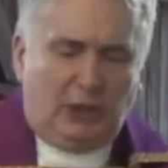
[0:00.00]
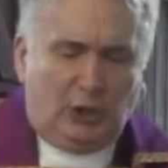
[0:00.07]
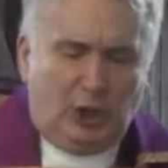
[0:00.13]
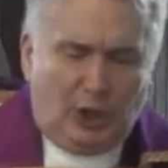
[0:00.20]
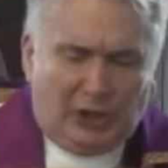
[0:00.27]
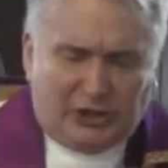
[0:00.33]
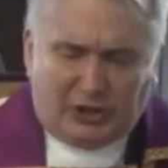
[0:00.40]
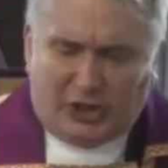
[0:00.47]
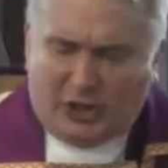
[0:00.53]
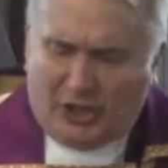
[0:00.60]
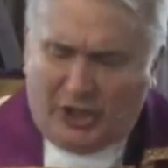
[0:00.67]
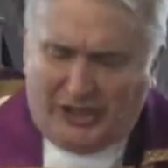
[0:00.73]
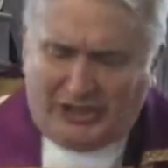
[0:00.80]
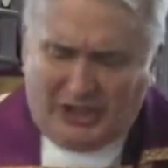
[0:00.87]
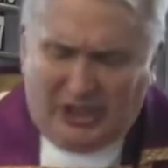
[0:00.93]
he looks, the
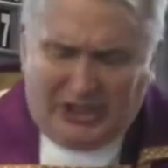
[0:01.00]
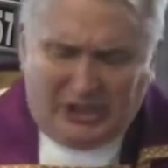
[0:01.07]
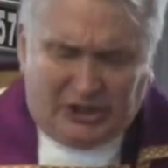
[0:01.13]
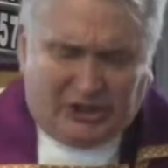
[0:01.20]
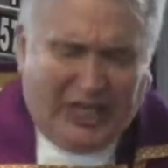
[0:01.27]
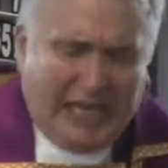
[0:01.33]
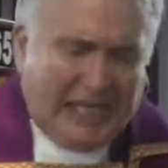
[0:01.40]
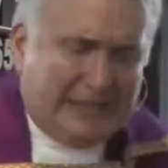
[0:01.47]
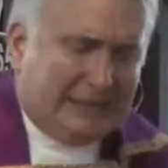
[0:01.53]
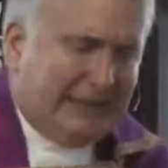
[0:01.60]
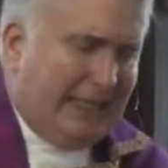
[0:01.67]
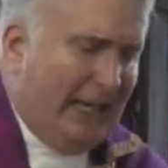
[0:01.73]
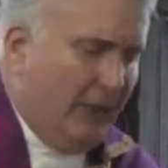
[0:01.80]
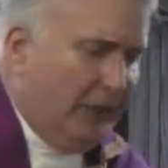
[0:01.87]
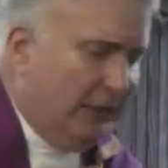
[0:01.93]
things that he says,
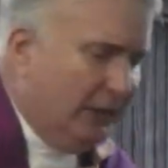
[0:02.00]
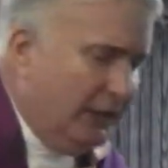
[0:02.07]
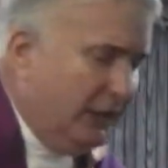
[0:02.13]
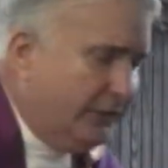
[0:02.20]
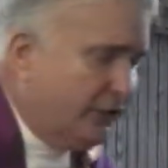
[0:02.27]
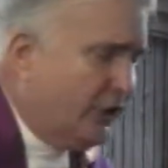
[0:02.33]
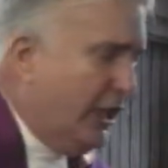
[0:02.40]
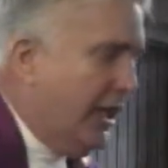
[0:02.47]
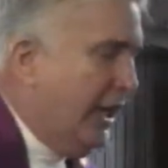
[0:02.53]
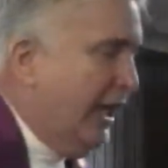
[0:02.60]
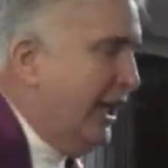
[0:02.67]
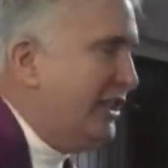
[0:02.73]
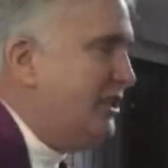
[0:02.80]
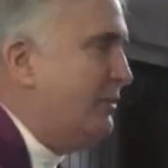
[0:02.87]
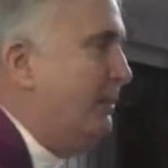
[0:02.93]
and how he lives,
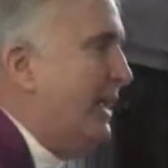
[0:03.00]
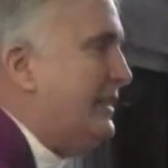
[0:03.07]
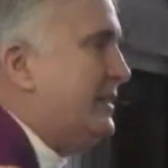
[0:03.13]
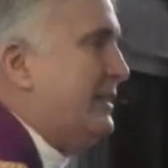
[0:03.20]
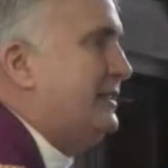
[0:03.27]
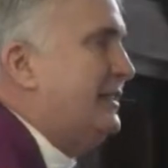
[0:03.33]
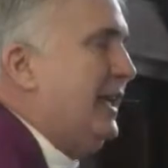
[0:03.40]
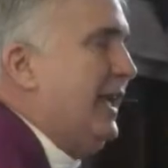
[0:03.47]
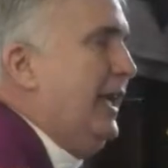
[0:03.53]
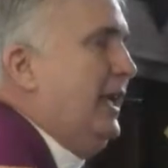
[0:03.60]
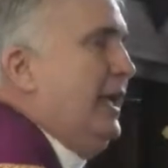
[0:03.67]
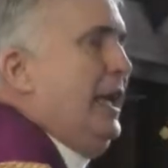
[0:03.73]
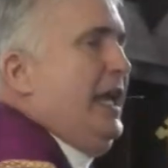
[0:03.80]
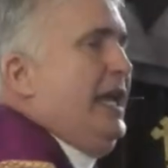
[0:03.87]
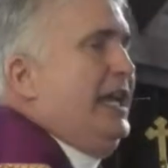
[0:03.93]
it's meant to
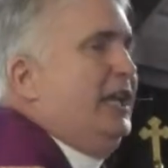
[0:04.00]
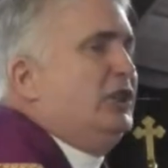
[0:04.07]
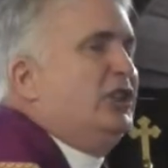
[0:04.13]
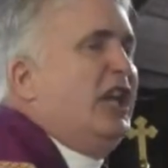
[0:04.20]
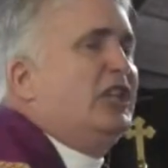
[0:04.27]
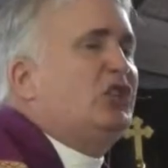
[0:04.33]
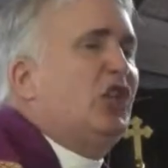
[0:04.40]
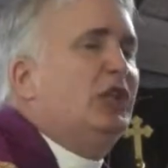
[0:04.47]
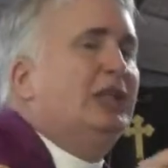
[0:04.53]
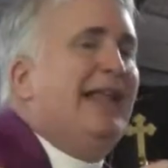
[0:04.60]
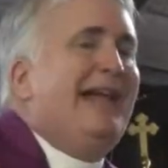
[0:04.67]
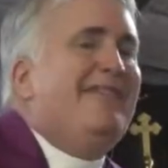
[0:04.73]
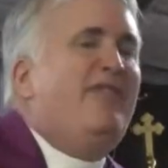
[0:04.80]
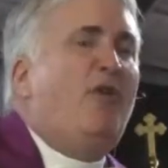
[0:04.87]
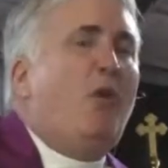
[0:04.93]
say it, it's a
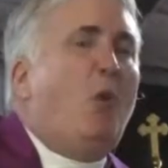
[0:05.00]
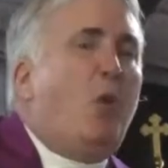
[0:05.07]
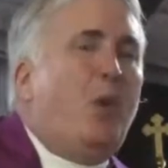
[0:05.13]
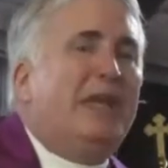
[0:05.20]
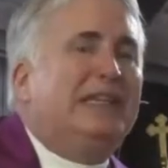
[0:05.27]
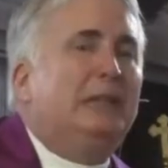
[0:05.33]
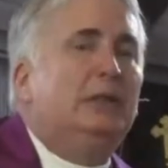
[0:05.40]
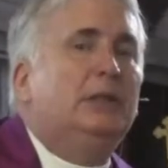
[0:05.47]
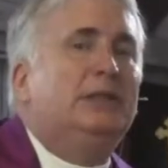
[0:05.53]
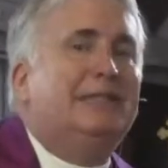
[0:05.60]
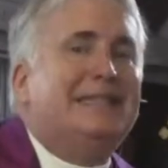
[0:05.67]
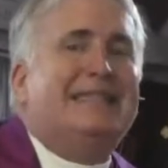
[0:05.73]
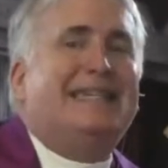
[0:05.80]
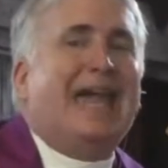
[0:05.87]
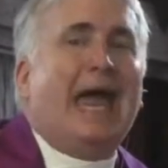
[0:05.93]
life
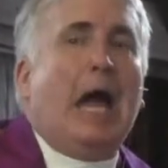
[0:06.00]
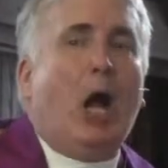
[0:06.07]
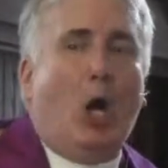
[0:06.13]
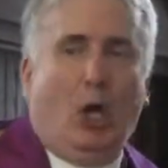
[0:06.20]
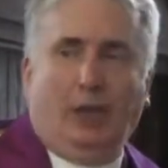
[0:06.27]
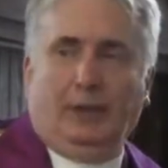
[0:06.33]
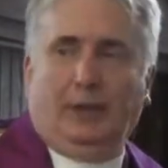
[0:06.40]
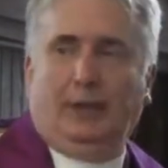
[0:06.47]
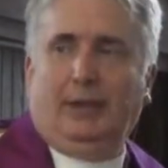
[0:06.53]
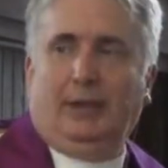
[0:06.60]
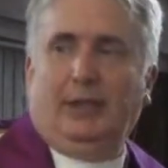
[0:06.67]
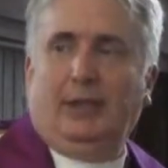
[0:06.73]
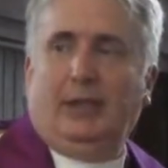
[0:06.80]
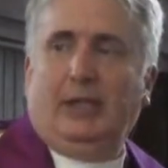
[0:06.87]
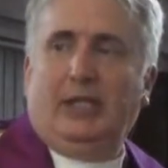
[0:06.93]
whittled down
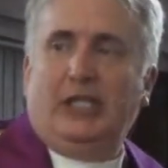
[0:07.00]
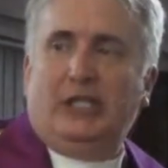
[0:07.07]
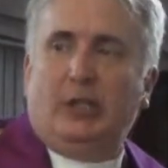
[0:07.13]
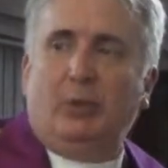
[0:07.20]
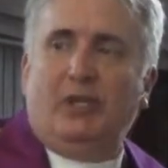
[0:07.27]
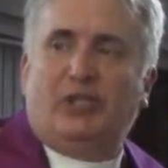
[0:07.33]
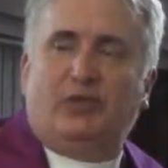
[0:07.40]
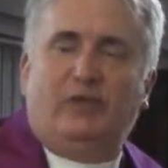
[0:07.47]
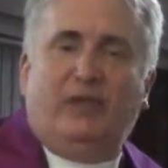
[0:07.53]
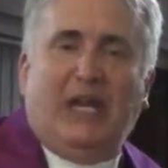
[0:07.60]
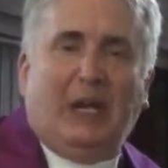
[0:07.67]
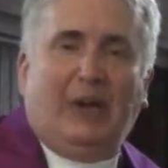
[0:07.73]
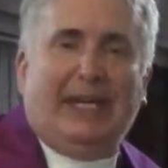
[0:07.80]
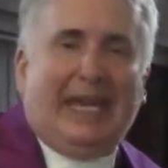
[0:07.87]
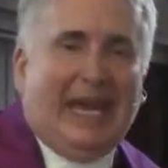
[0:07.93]
to its
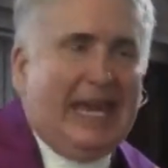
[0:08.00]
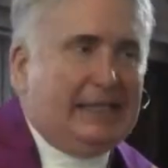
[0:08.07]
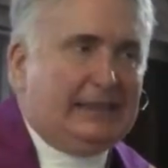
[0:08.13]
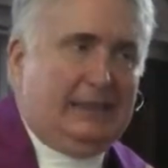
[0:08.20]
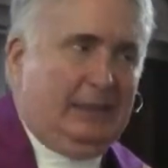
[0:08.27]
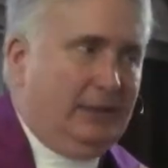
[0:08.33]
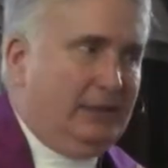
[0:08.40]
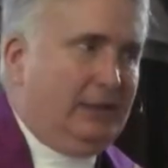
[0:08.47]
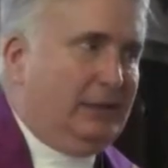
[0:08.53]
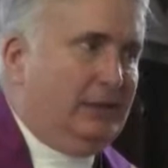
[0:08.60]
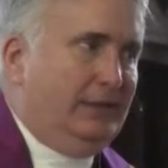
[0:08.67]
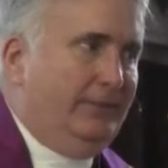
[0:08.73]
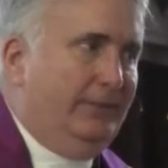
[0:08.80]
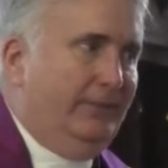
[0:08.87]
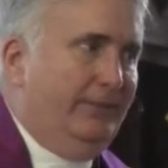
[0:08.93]
very
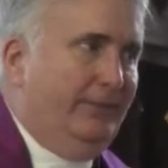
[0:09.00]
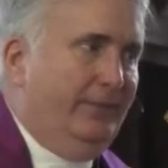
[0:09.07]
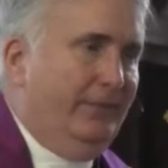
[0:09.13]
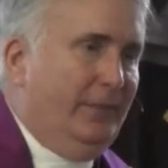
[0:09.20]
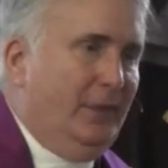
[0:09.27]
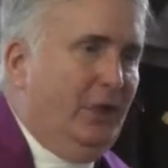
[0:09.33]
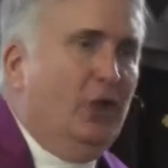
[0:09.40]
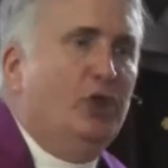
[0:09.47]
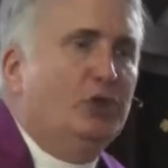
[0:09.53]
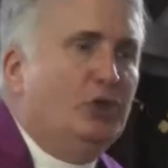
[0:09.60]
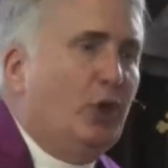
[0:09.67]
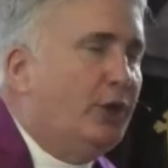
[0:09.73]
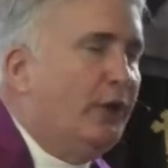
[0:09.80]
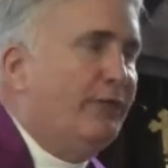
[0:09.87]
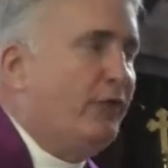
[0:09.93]
essence.
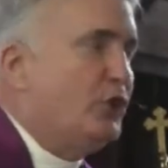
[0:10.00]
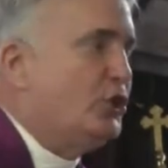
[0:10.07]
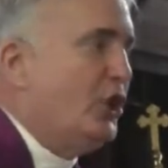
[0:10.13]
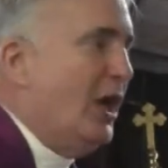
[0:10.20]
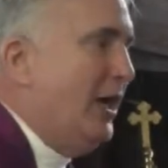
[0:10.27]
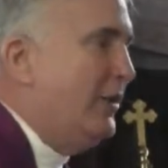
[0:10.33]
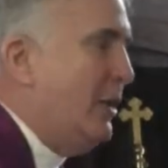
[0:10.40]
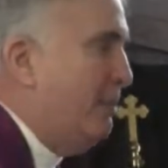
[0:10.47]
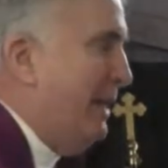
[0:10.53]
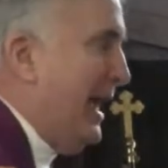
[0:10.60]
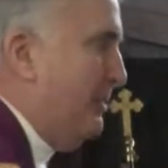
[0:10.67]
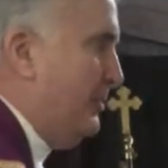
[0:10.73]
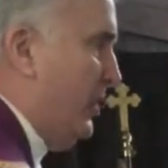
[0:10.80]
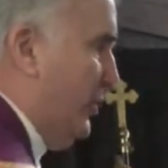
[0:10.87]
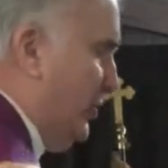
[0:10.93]
So that for John the
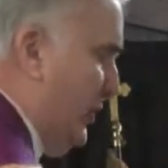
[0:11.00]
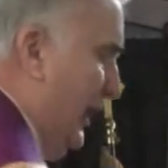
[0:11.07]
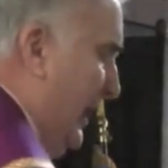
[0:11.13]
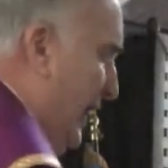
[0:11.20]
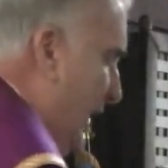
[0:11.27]
Baptist,